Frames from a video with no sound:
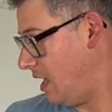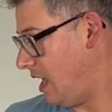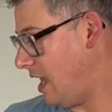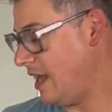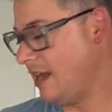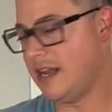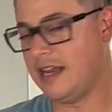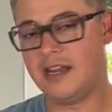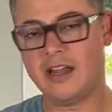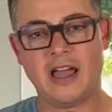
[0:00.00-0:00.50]

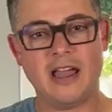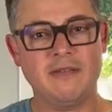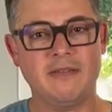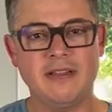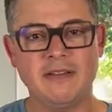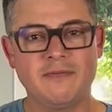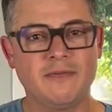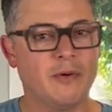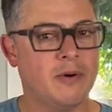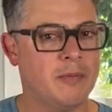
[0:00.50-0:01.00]
And I have
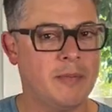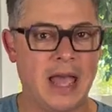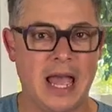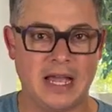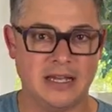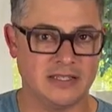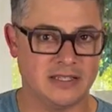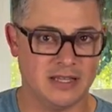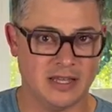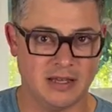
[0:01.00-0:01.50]
like four
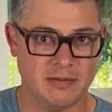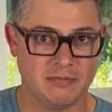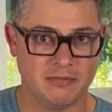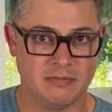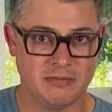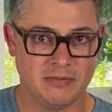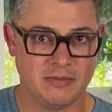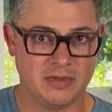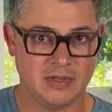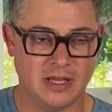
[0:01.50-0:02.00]
packs of them.
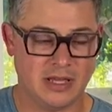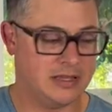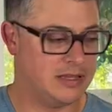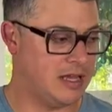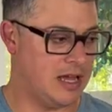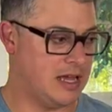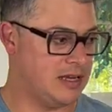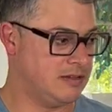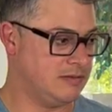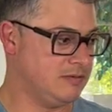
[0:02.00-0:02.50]

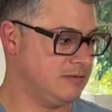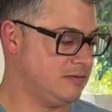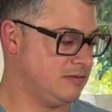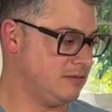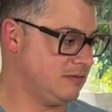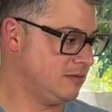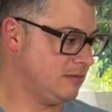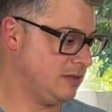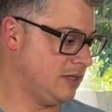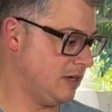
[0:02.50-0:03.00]
I don't.
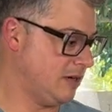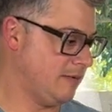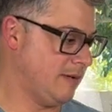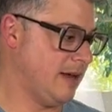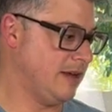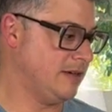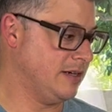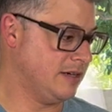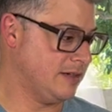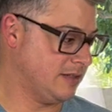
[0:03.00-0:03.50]
They're
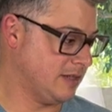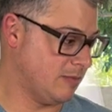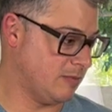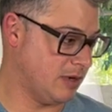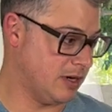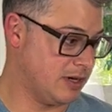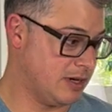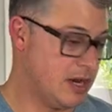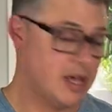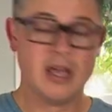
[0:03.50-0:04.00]
around here
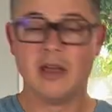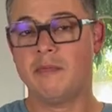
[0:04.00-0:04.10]
somewhere.